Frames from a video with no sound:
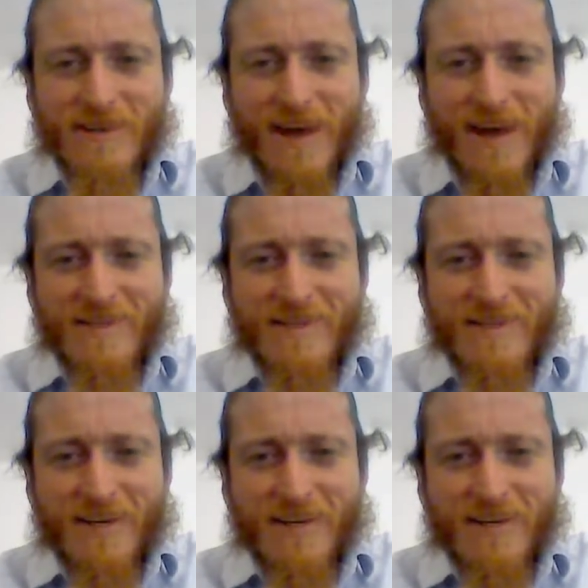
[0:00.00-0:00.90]
And
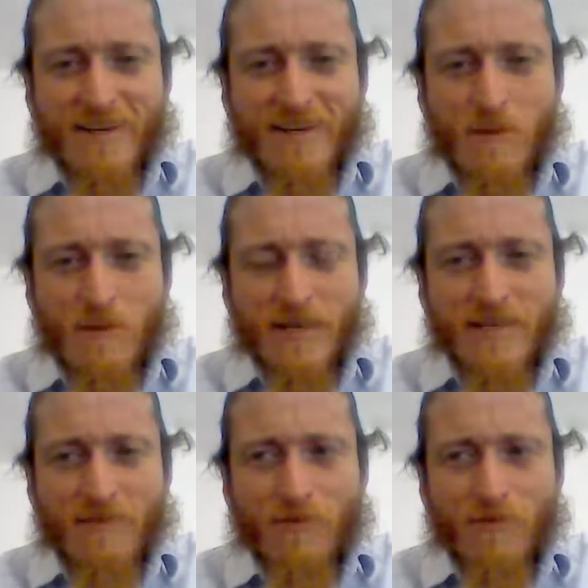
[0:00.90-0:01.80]
God
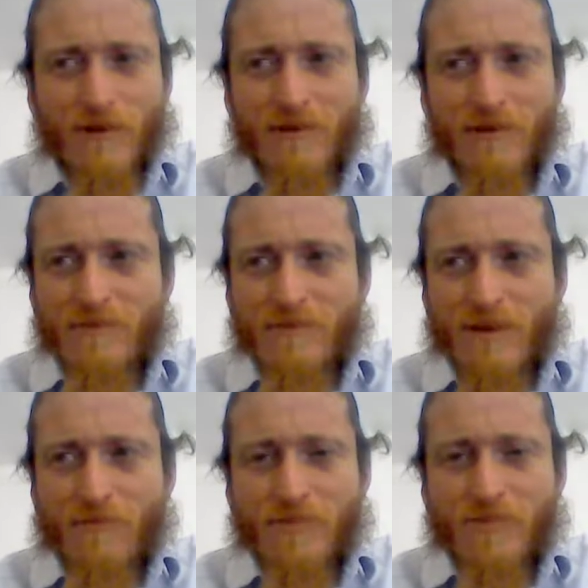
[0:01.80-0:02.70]
bless everyone.
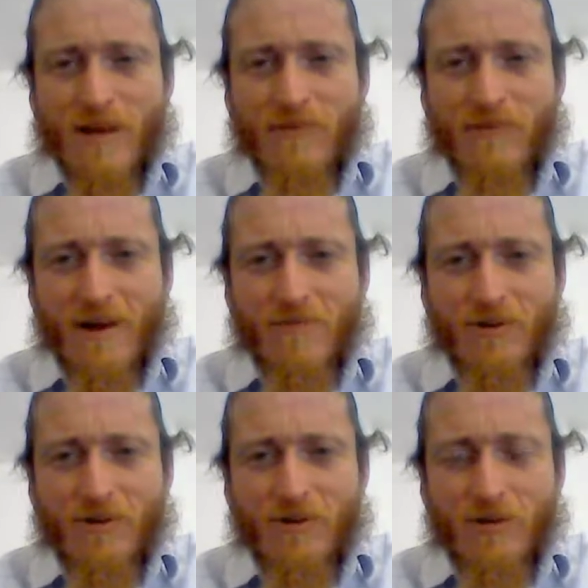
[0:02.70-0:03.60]
Everyone should have a
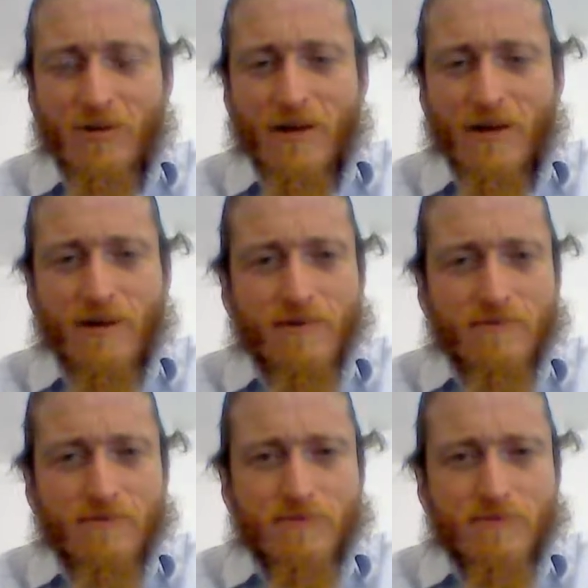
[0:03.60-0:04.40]
good new year.